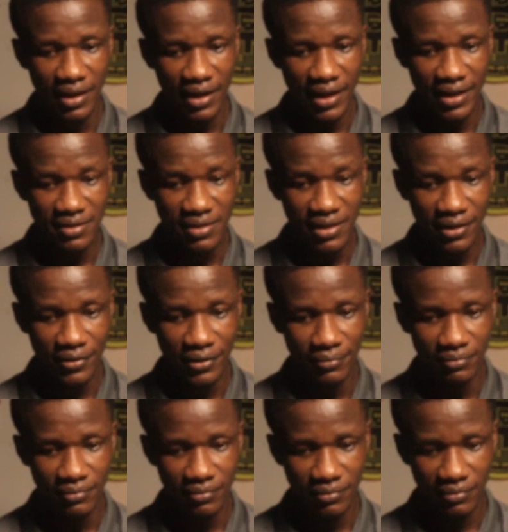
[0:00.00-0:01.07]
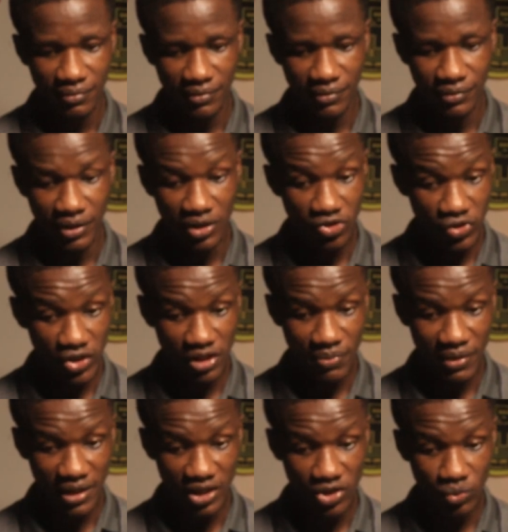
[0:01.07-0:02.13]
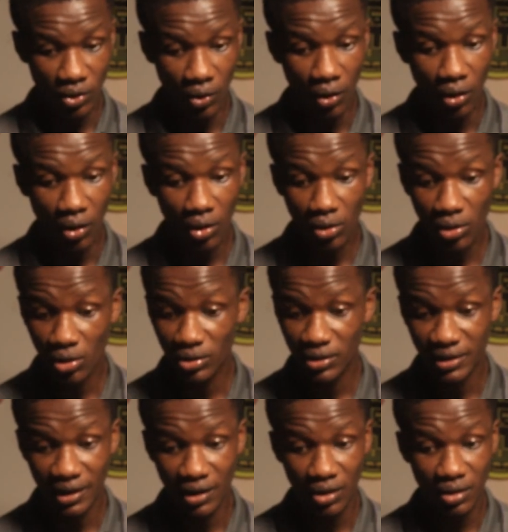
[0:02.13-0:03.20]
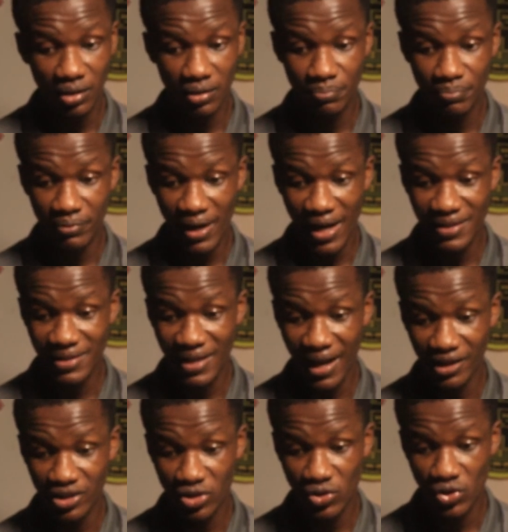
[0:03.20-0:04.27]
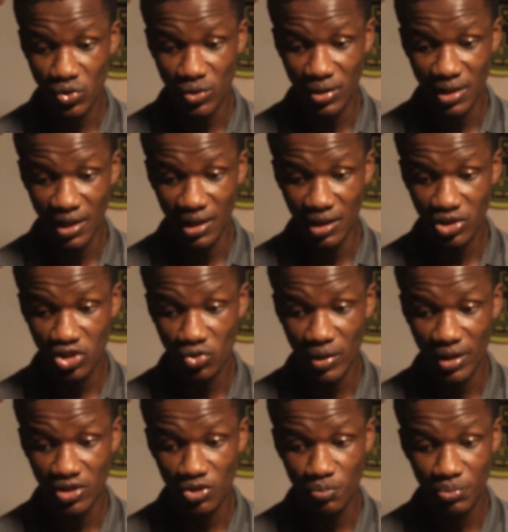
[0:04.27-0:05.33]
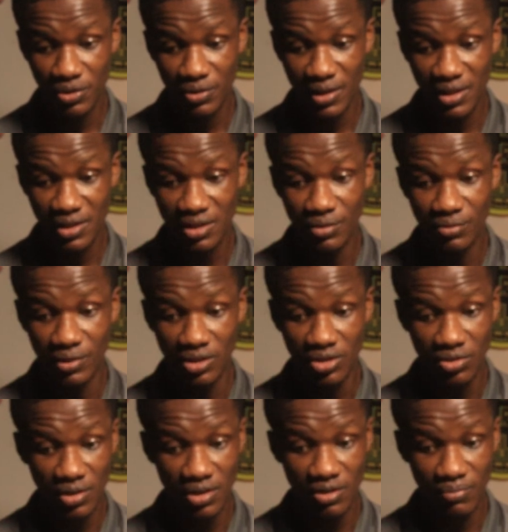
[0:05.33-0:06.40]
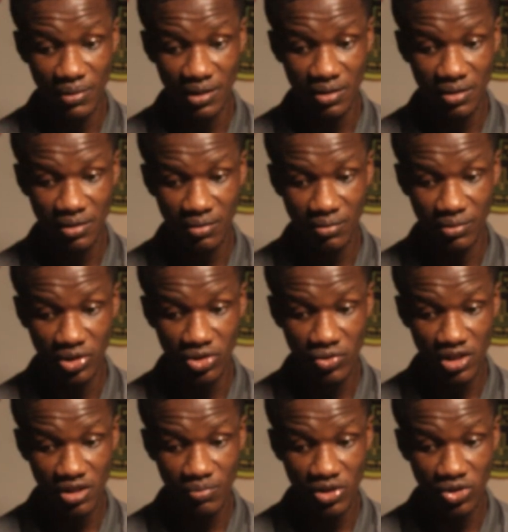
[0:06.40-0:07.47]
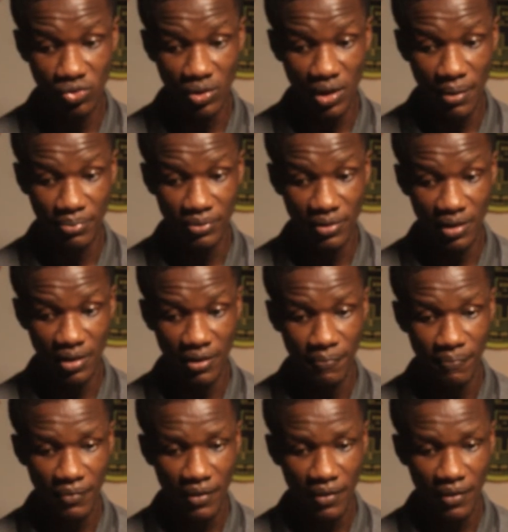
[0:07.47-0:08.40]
Ethereum, retracement as well. All the price action today should experience retracement. Retracement should happen here.